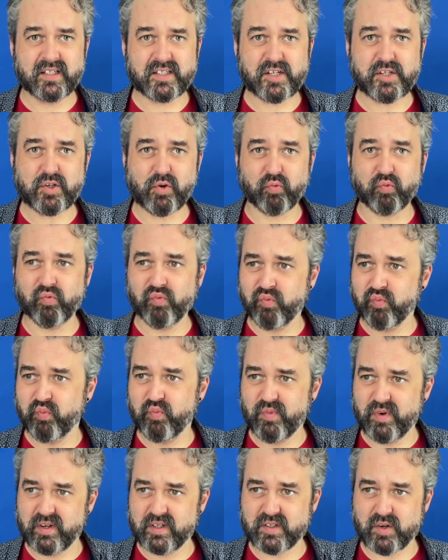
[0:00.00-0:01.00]
is a
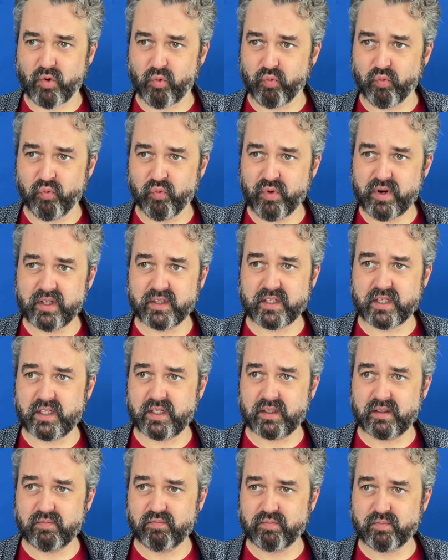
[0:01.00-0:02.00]
really
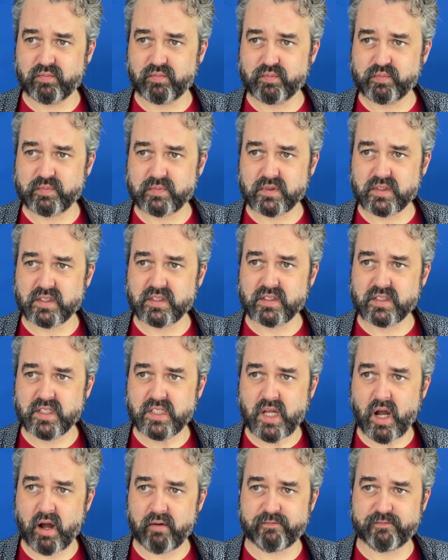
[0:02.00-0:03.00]

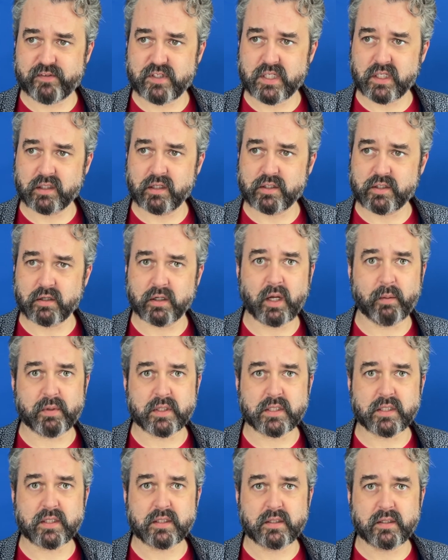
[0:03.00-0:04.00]
tough signature Nemesis.